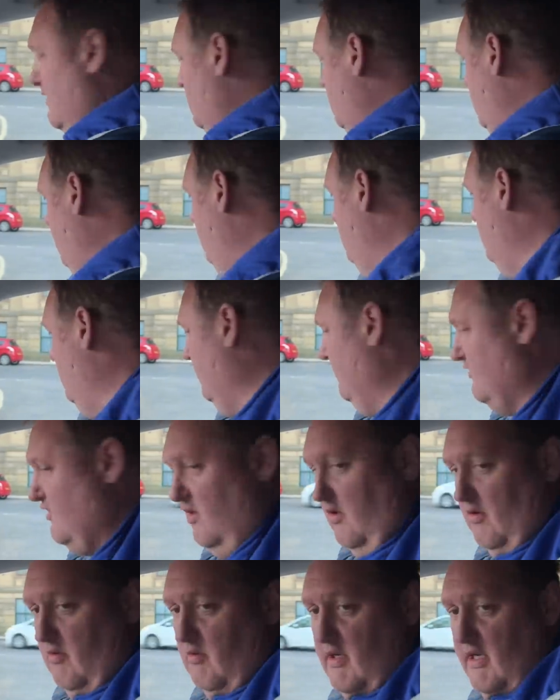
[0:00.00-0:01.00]
Cameraman.
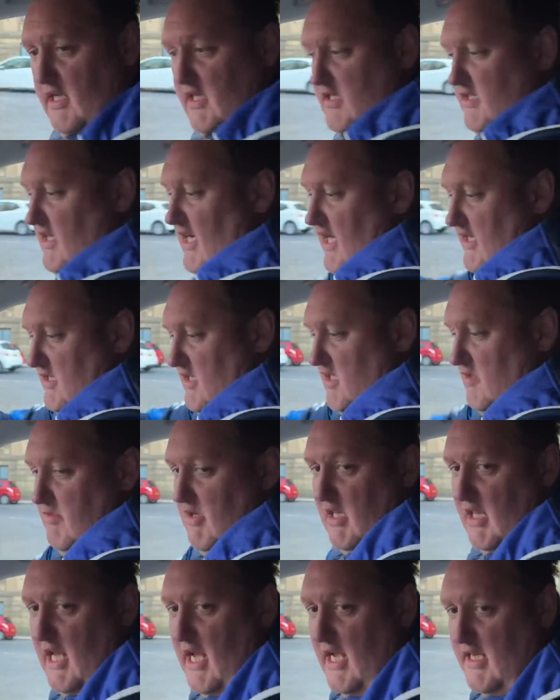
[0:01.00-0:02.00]
So what it is, guys, is a
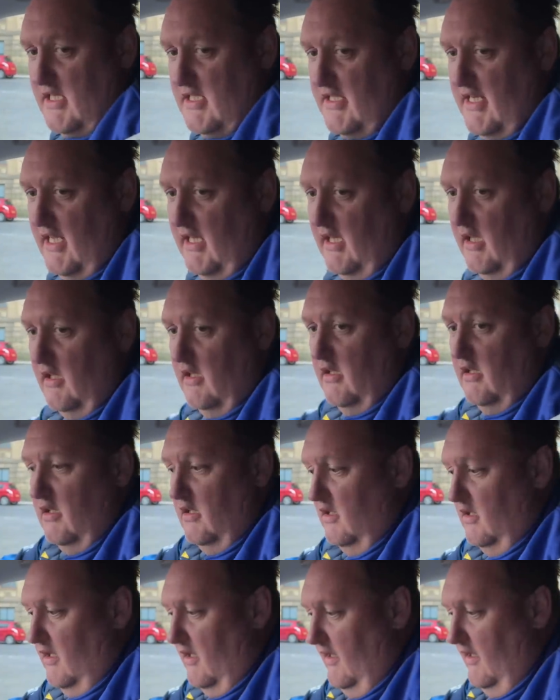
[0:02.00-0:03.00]
bit like Stig,
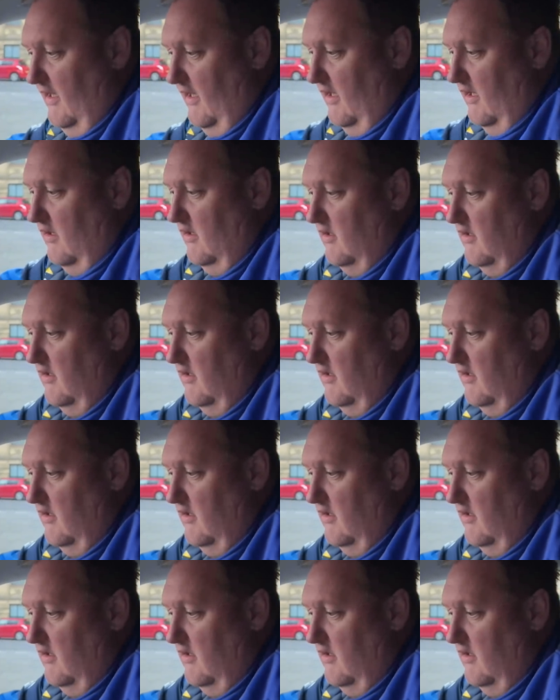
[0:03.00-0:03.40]
innit?